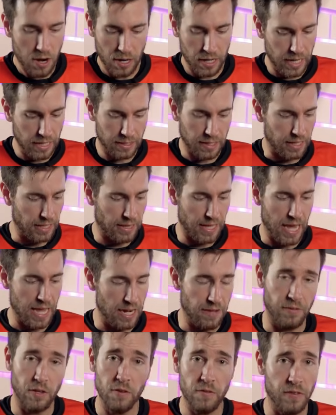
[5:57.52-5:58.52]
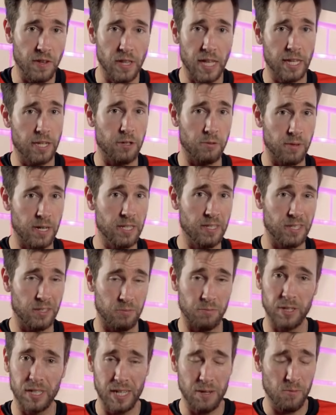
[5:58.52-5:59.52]
or anything like that. If you feel like your wrist is
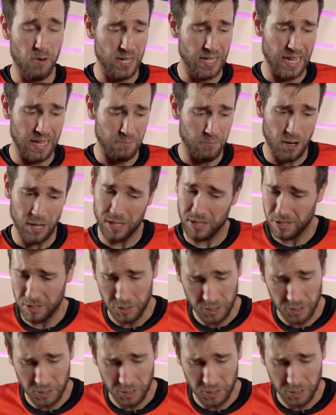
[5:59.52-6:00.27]
really one that wants to